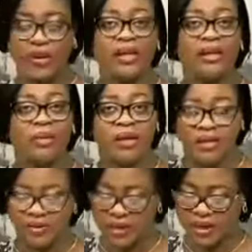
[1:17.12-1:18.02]
in the
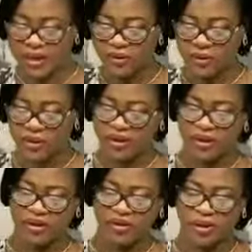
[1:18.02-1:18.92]
Mediterranean with
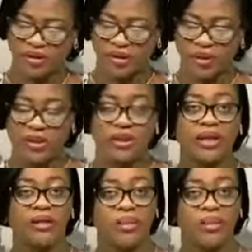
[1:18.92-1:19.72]
629